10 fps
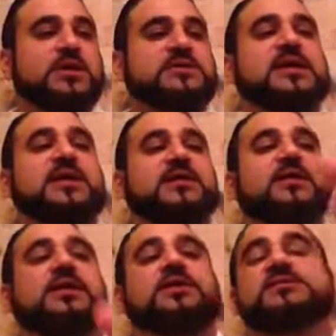Second
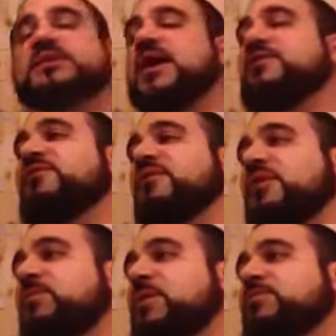thing is
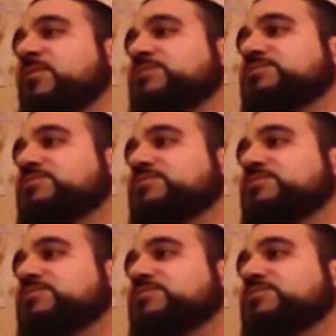God-fearing people.